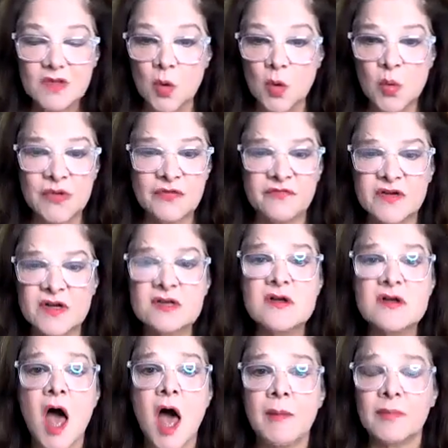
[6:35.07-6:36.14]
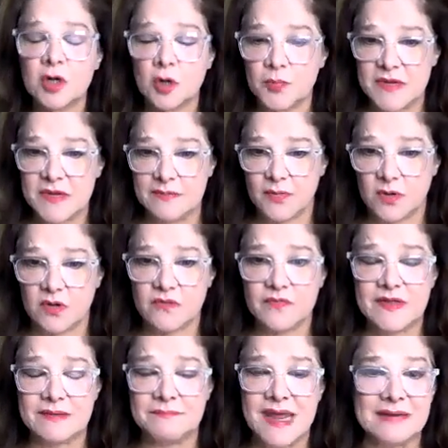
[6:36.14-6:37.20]
with phenomenal people
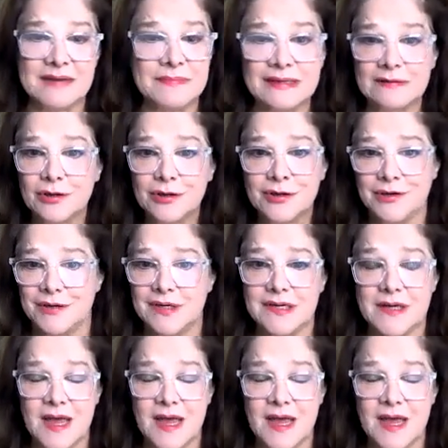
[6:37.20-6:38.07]
that made me look good.